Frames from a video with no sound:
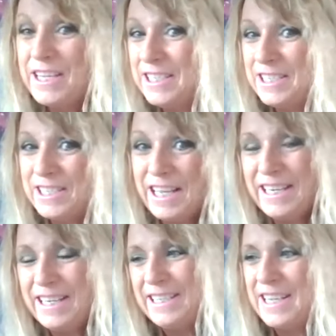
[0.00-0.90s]
It's
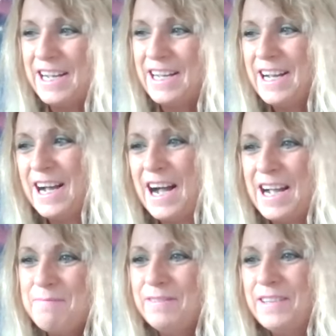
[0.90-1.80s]
Jeni.
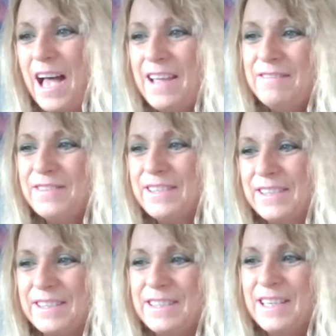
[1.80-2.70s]
I'm live
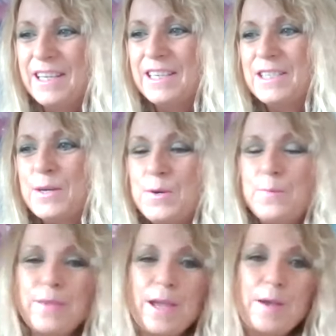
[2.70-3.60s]
here.
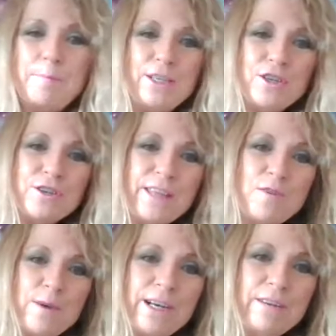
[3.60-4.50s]
So make sure
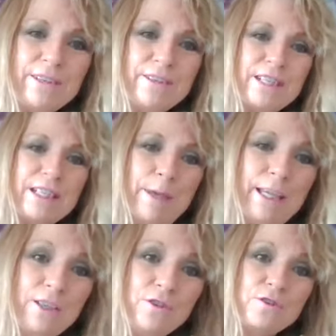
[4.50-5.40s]
that whenever you're
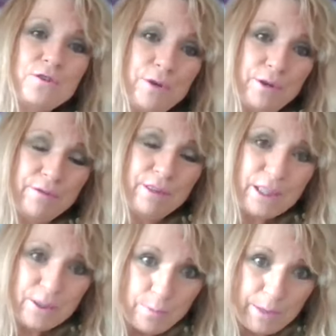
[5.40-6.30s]
speaking your truth
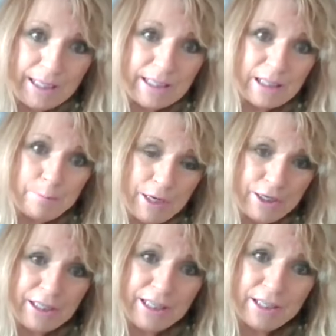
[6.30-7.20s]
this week,
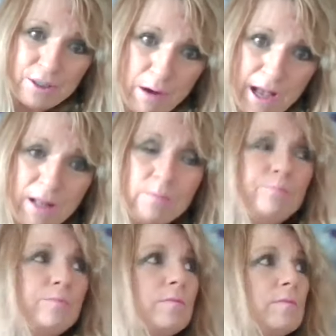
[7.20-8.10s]
especially as well,
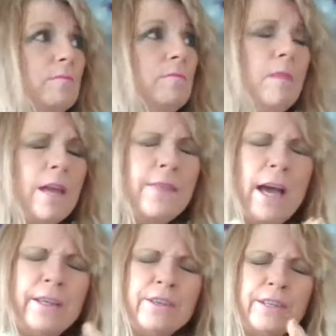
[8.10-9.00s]

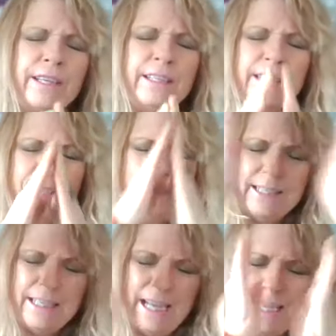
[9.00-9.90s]
that you're in
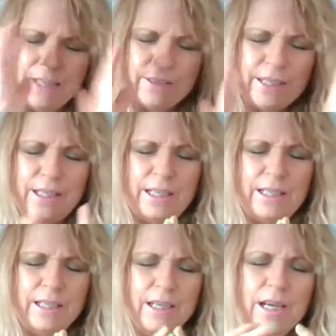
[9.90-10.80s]

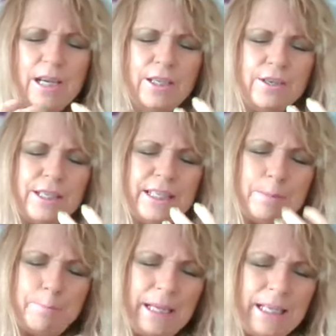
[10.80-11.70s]
integrity. You're
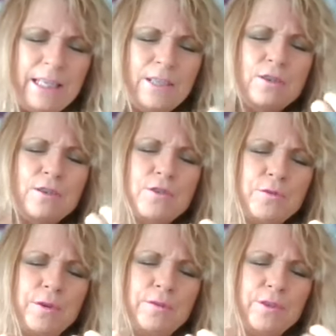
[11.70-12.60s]
speaking your
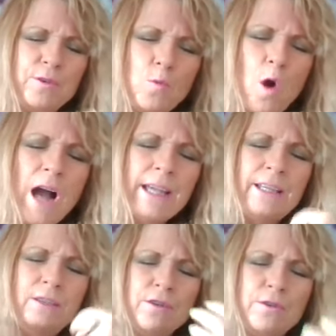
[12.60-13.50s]
truth. You're
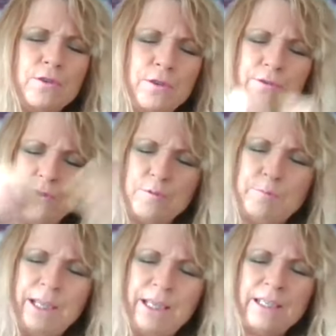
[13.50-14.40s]
walking your truth. You're
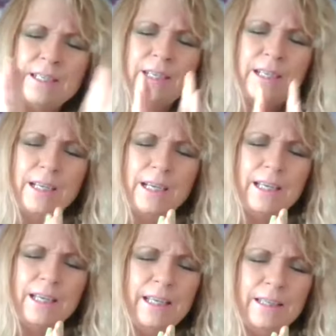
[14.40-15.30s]
being in,
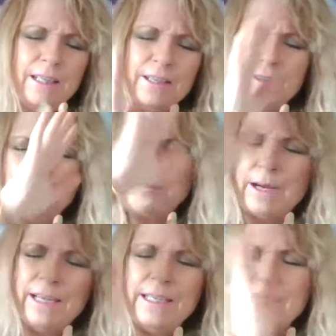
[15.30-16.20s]
in the
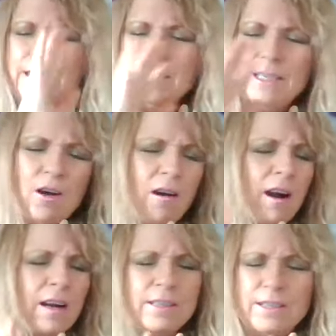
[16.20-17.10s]
right
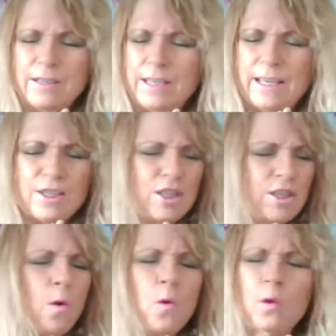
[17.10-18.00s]
heart and
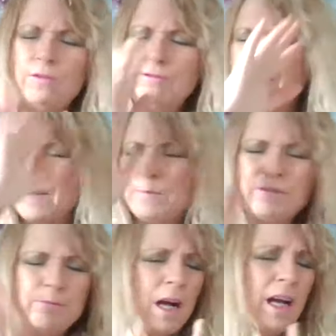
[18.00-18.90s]
soul frame
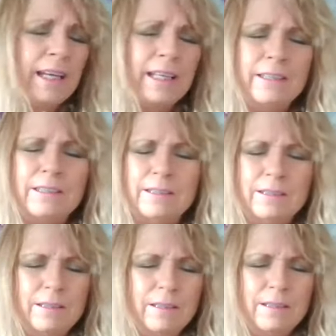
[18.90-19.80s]
of mind.
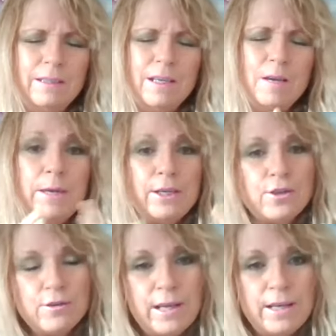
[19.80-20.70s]
Make
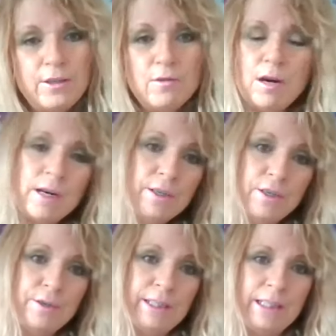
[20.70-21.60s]
sure that you are
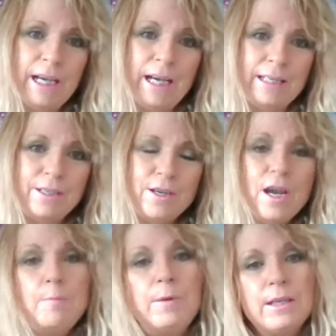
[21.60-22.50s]
doing that,
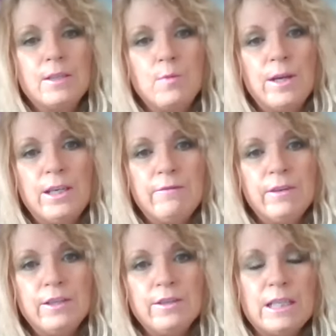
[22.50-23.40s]
because
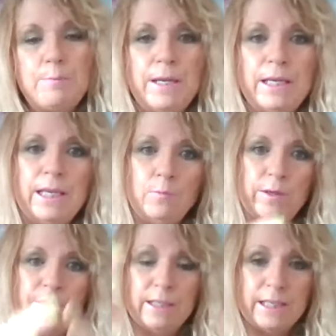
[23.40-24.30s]
whenever you're speaking
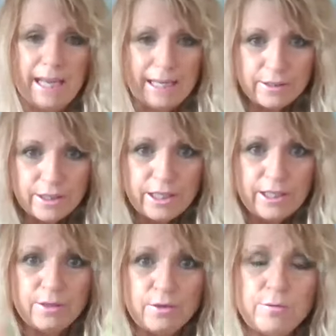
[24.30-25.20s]
with
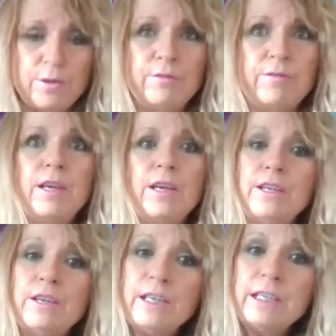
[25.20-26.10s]
integrity and truth,
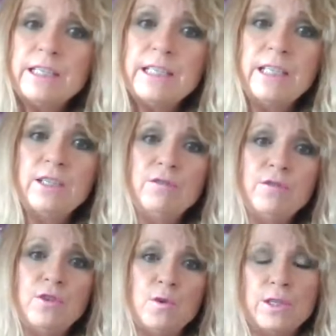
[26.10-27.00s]
you're going to see
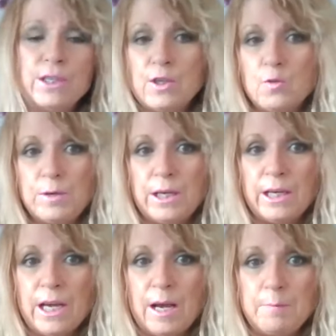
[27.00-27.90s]
new doors
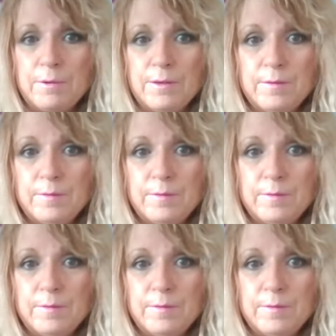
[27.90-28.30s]
opening up.